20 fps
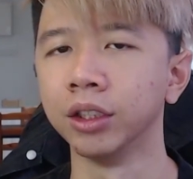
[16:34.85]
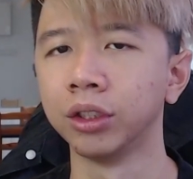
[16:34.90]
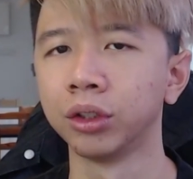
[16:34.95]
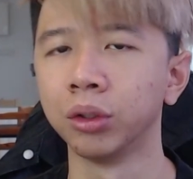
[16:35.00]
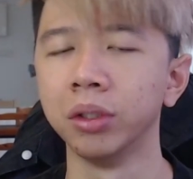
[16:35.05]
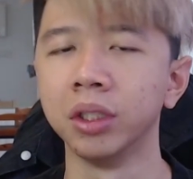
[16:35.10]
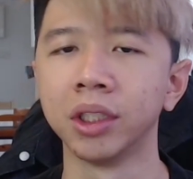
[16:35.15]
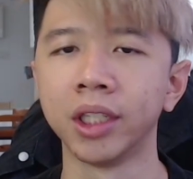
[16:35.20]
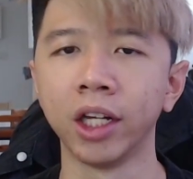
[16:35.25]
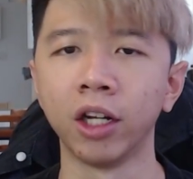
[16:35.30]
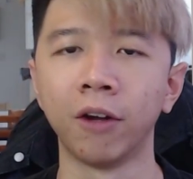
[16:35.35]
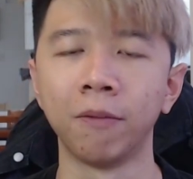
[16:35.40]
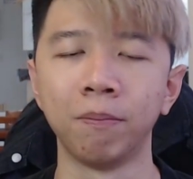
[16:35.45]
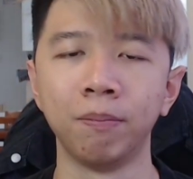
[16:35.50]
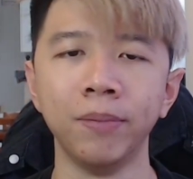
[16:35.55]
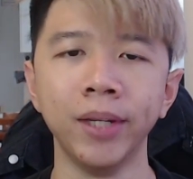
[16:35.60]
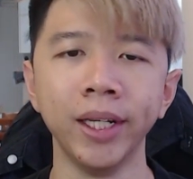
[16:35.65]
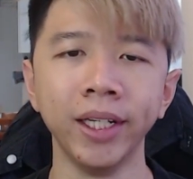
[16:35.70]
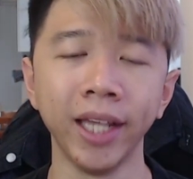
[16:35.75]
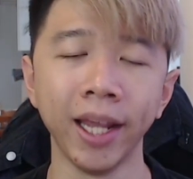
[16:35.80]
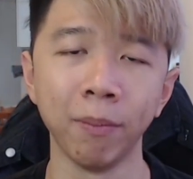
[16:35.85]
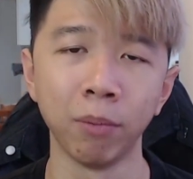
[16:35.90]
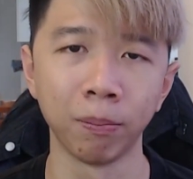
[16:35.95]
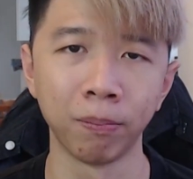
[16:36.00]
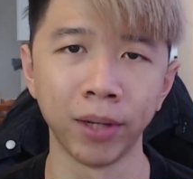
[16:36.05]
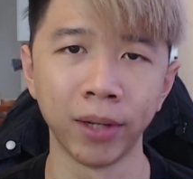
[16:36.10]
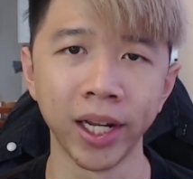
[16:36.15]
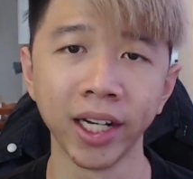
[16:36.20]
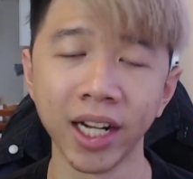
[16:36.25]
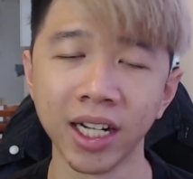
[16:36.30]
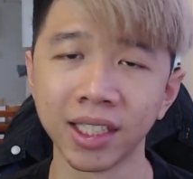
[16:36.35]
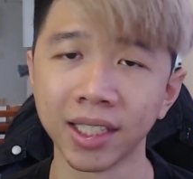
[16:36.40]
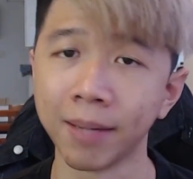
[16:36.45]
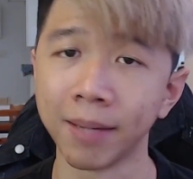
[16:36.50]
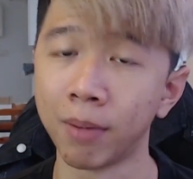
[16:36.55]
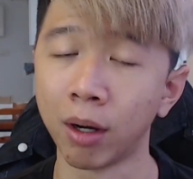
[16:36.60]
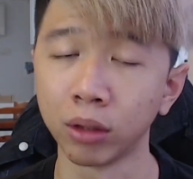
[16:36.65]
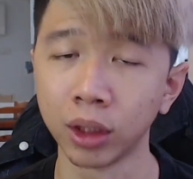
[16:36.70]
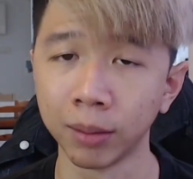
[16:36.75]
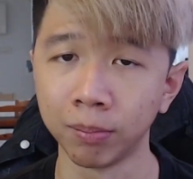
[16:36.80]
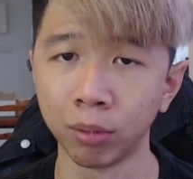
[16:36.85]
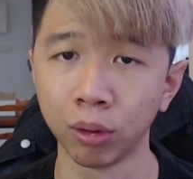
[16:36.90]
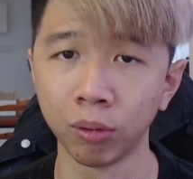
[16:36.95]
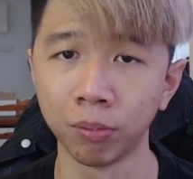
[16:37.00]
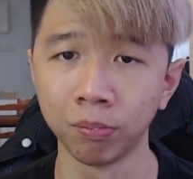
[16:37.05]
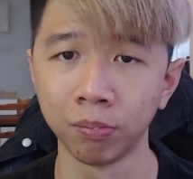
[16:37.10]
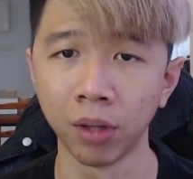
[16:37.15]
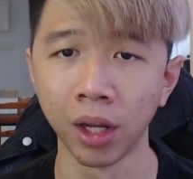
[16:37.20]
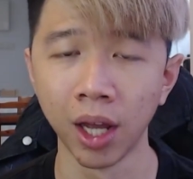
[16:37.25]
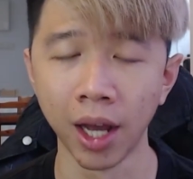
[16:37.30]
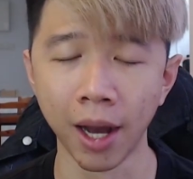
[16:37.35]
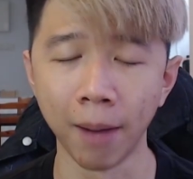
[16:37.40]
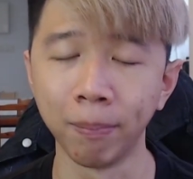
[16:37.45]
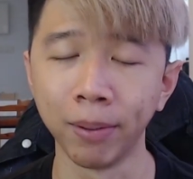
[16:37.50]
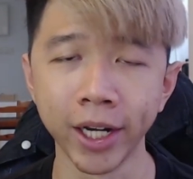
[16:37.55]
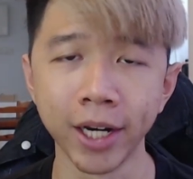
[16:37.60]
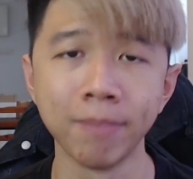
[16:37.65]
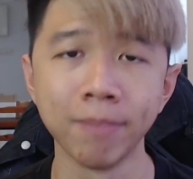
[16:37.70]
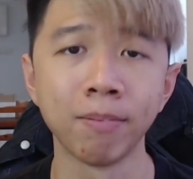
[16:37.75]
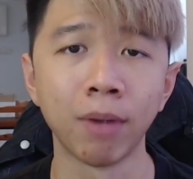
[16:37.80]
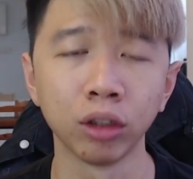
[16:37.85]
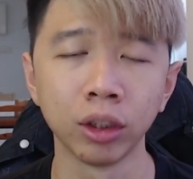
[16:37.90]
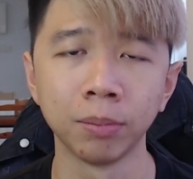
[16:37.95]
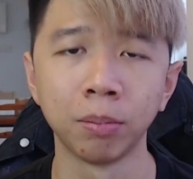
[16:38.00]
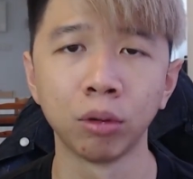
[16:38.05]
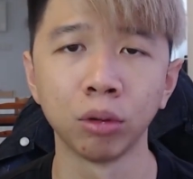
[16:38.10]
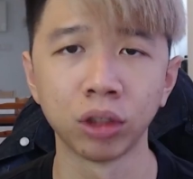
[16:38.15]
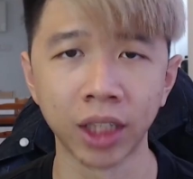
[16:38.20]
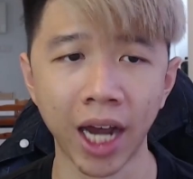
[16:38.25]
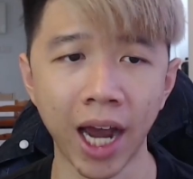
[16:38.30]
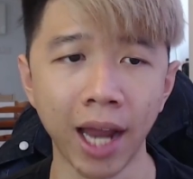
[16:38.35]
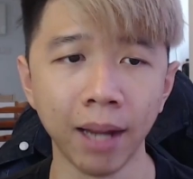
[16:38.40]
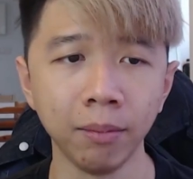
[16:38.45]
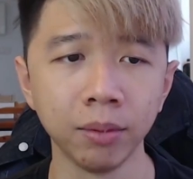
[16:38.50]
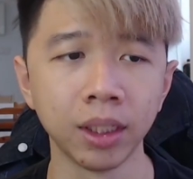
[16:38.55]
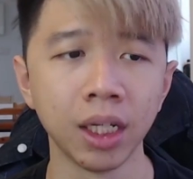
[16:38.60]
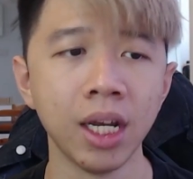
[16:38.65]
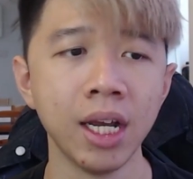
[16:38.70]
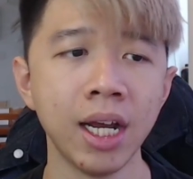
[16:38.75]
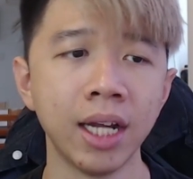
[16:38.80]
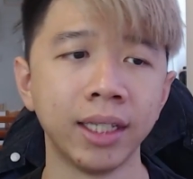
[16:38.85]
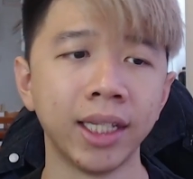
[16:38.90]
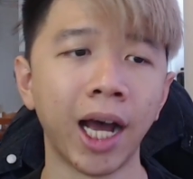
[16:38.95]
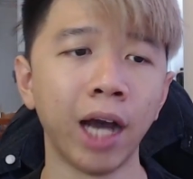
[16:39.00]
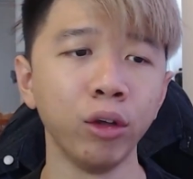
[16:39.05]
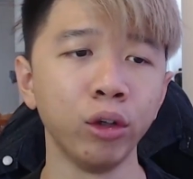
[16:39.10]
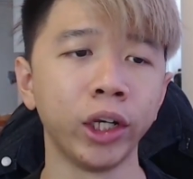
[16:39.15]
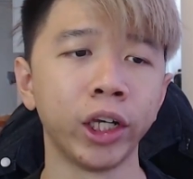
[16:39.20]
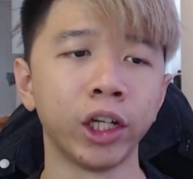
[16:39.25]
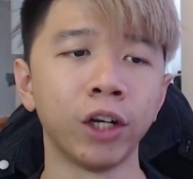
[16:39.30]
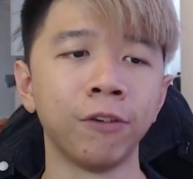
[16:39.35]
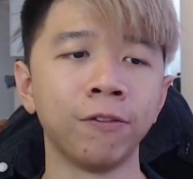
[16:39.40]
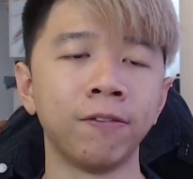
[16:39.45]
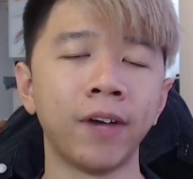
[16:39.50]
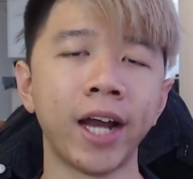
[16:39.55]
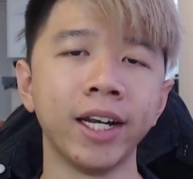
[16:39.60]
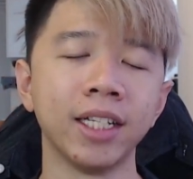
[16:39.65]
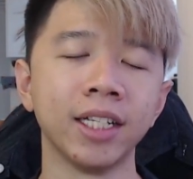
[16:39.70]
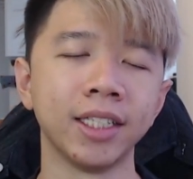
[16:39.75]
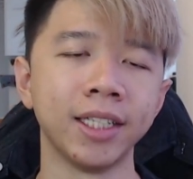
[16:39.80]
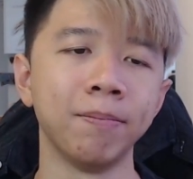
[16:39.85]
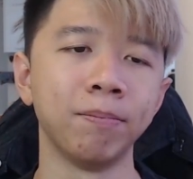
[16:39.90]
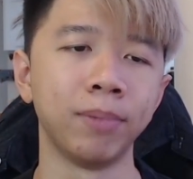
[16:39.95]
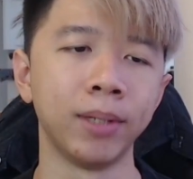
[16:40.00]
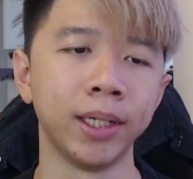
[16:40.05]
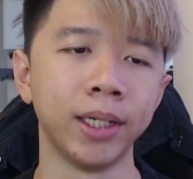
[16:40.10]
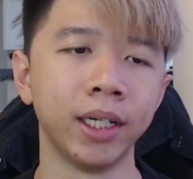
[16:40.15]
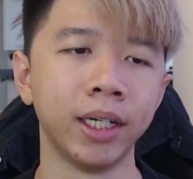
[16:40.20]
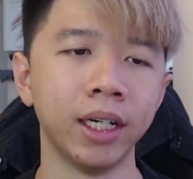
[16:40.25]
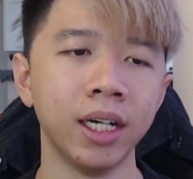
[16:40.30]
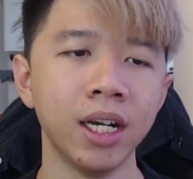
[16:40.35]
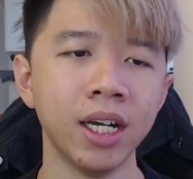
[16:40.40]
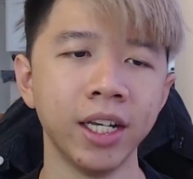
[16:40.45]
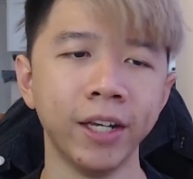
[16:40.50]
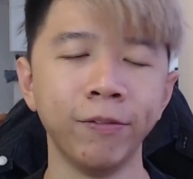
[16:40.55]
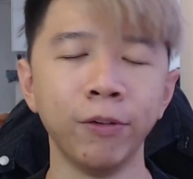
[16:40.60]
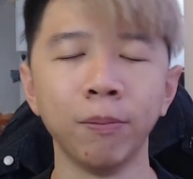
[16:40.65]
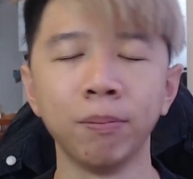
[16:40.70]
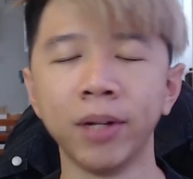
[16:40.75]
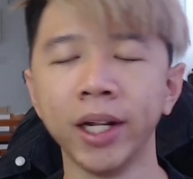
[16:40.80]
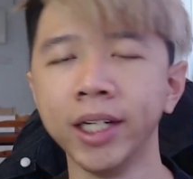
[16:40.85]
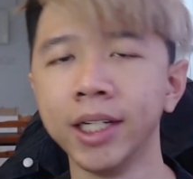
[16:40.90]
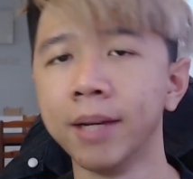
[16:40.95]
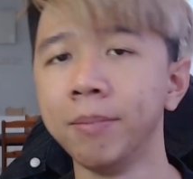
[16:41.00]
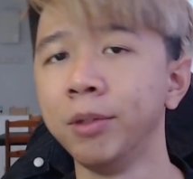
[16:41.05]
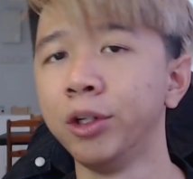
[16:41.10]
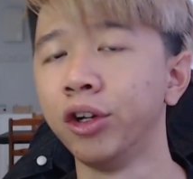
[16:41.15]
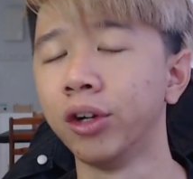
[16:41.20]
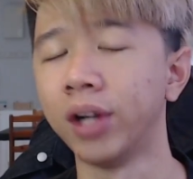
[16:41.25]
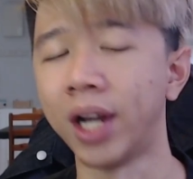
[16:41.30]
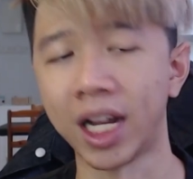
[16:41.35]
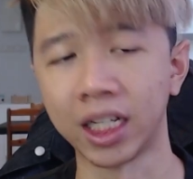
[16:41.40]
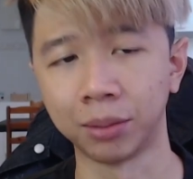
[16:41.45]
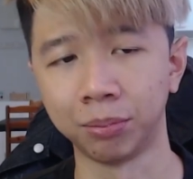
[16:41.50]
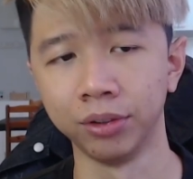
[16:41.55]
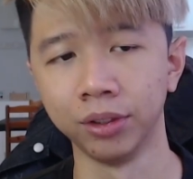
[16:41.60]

So instead of being able to play against a player multiple times, now you cannot find the same player if you played them in your last